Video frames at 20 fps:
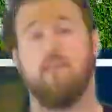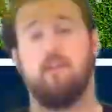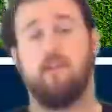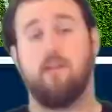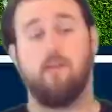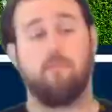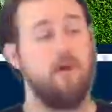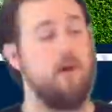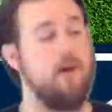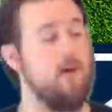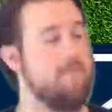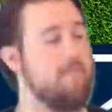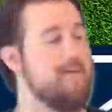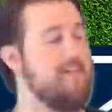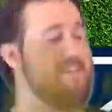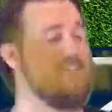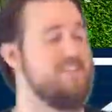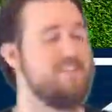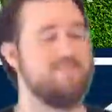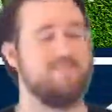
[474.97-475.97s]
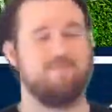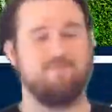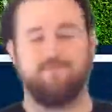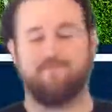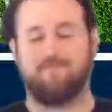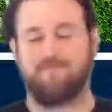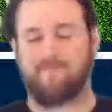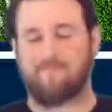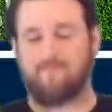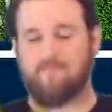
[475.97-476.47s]
The problem is,
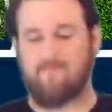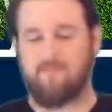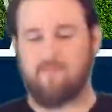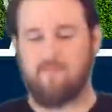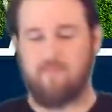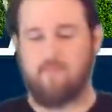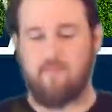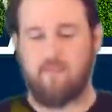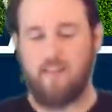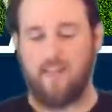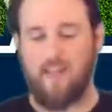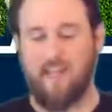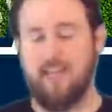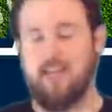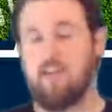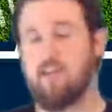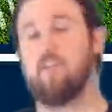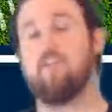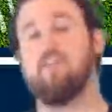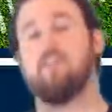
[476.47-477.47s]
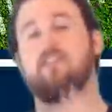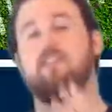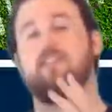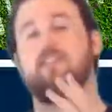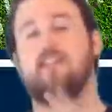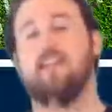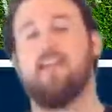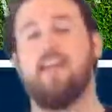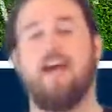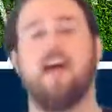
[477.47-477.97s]
they couldn't
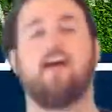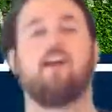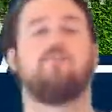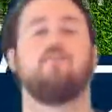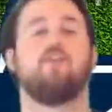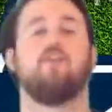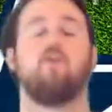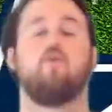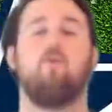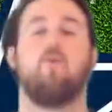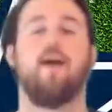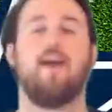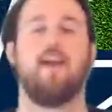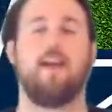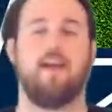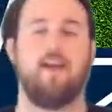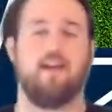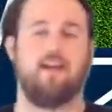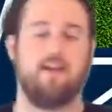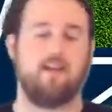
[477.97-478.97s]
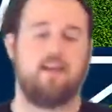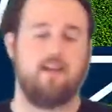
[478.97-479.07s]
get out of their way.